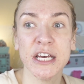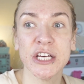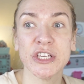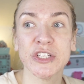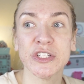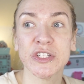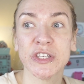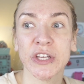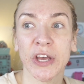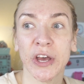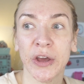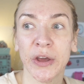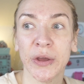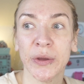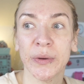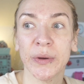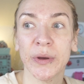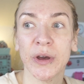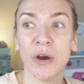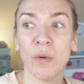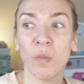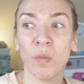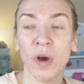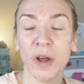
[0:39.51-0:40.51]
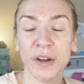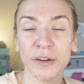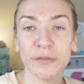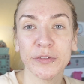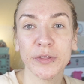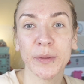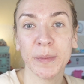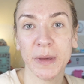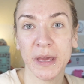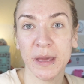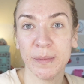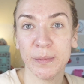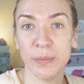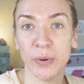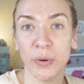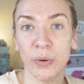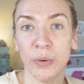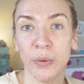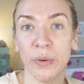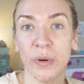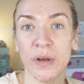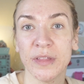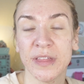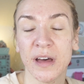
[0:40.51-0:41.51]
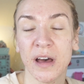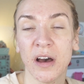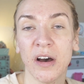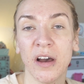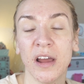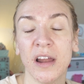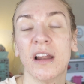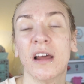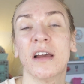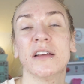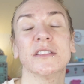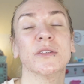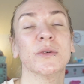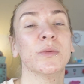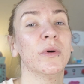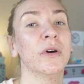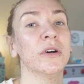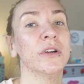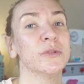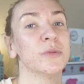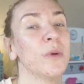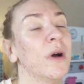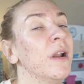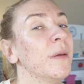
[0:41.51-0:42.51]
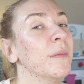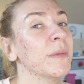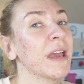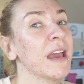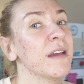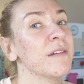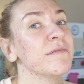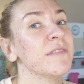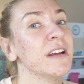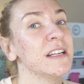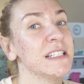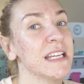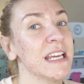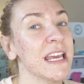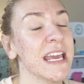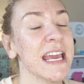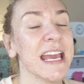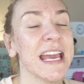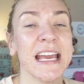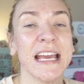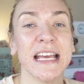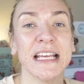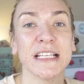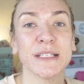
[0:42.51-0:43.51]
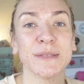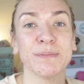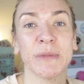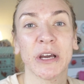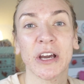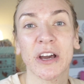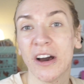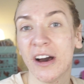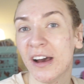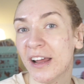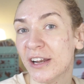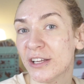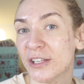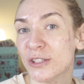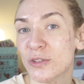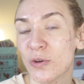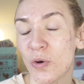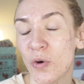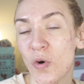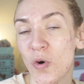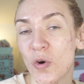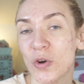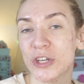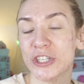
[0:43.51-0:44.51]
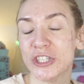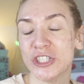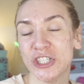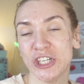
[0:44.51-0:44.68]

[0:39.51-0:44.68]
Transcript: So one of the people that I like to watch while I'm getting ready is Michaela Talks.